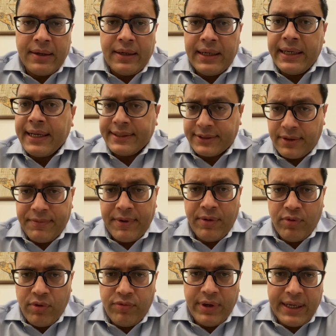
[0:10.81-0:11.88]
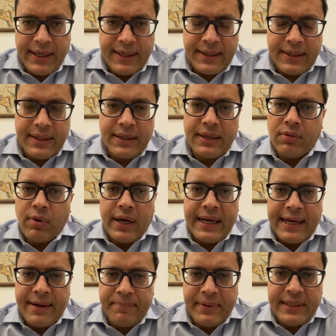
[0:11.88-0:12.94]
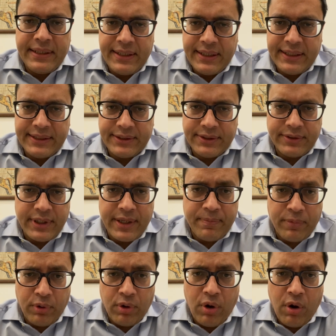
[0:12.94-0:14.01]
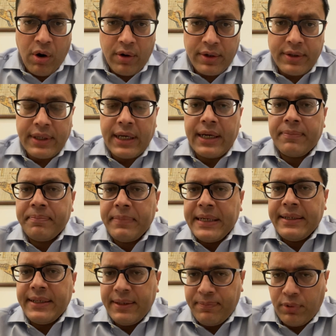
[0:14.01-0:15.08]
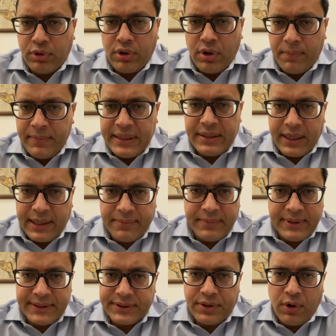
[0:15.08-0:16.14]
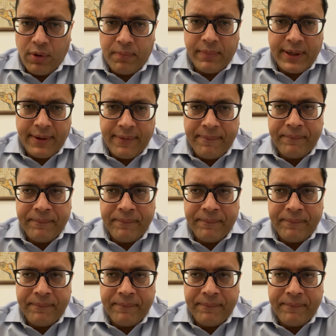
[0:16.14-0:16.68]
in case of haemophilia, why APTT is usually prolonged and PT prothrombin time is normal?